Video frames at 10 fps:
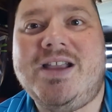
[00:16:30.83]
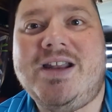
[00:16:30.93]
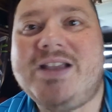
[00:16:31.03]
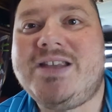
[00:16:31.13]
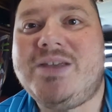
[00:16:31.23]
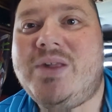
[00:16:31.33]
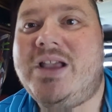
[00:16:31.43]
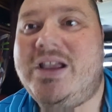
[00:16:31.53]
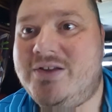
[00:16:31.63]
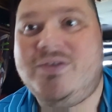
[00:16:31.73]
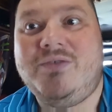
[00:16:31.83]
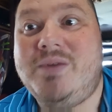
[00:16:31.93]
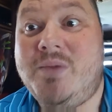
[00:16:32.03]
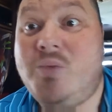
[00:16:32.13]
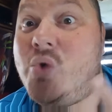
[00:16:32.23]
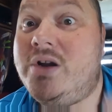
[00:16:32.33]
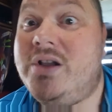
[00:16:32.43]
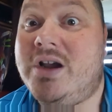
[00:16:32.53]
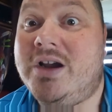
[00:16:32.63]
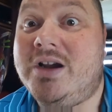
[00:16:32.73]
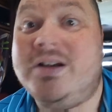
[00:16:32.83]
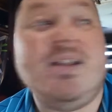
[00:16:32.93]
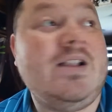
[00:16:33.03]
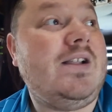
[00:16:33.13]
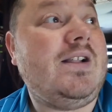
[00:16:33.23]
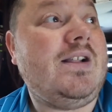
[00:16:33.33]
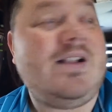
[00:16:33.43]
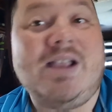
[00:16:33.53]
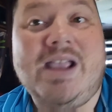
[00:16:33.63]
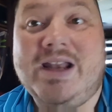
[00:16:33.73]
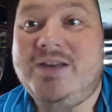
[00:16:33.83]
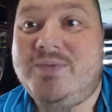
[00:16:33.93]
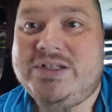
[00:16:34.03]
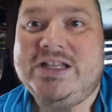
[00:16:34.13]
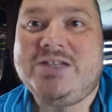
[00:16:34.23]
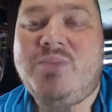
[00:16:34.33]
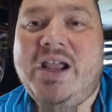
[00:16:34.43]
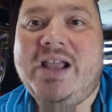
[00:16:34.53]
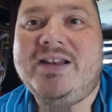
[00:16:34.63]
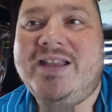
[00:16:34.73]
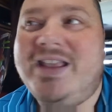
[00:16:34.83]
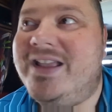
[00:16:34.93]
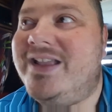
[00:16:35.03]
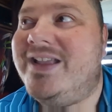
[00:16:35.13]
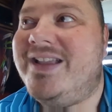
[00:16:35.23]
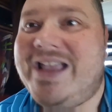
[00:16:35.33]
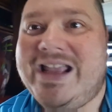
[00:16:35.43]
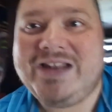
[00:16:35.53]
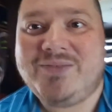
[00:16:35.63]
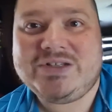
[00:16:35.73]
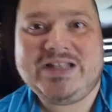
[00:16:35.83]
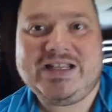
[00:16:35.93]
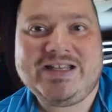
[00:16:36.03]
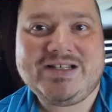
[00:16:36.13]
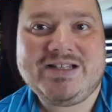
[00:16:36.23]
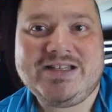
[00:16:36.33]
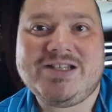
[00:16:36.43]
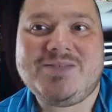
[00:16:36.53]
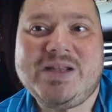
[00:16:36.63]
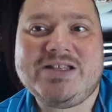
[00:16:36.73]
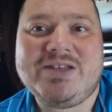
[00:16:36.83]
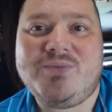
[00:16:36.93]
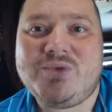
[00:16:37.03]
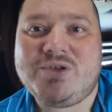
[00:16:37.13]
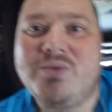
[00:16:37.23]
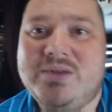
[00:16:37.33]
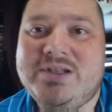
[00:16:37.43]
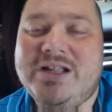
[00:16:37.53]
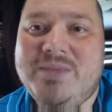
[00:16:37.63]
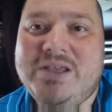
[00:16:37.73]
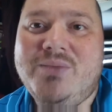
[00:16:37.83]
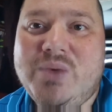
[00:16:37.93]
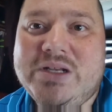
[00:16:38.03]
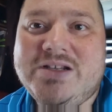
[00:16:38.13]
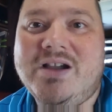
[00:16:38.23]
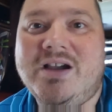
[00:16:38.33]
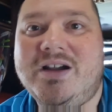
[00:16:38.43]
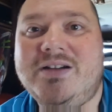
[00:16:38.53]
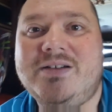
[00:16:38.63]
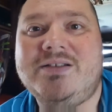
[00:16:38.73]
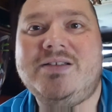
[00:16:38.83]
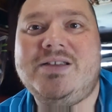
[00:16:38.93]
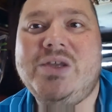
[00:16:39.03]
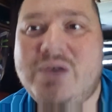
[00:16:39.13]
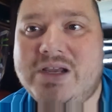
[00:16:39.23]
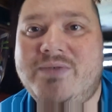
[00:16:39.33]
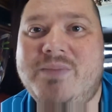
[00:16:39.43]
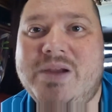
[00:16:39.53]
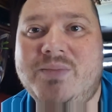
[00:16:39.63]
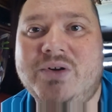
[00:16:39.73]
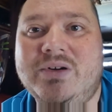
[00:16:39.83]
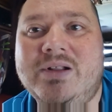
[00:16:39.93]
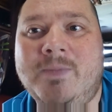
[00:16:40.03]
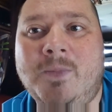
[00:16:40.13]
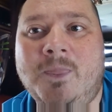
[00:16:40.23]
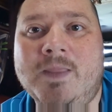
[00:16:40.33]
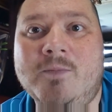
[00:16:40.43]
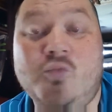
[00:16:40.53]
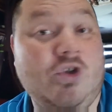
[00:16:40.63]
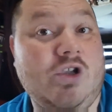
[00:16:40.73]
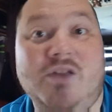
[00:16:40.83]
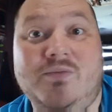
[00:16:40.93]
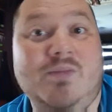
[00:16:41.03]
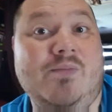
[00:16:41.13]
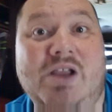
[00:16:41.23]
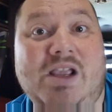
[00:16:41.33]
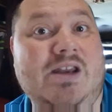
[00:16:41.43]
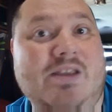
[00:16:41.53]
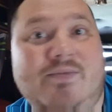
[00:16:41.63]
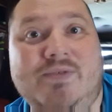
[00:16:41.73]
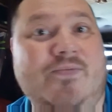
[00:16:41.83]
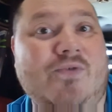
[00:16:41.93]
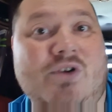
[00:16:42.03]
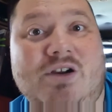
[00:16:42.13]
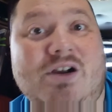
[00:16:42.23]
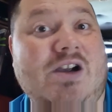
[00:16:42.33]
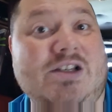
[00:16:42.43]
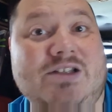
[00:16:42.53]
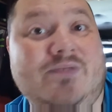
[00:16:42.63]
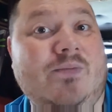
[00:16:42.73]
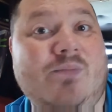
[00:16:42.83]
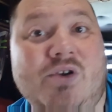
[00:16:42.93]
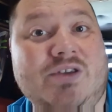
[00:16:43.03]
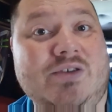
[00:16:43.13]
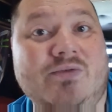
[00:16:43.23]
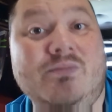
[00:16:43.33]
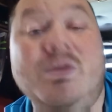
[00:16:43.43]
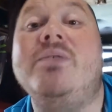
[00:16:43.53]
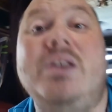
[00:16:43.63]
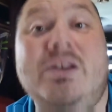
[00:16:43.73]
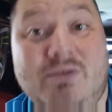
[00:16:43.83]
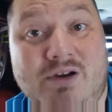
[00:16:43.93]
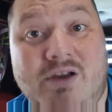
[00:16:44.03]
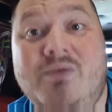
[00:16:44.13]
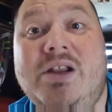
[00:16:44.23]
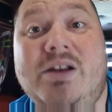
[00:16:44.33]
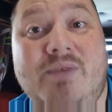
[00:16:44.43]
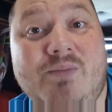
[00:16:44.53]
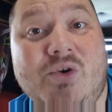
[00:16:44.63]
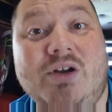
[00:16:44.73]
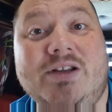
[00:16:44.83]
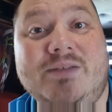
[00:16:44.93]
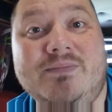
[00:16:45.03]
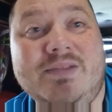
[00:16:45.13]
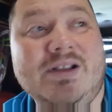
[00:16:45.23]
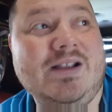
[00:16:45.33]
And I say, well, I can only remember 1 car. And it was this brand, and it was this expensive. So tell me which car you can remember. We can't remember any of the 4 cars that we bought you, but we do know that we bought them.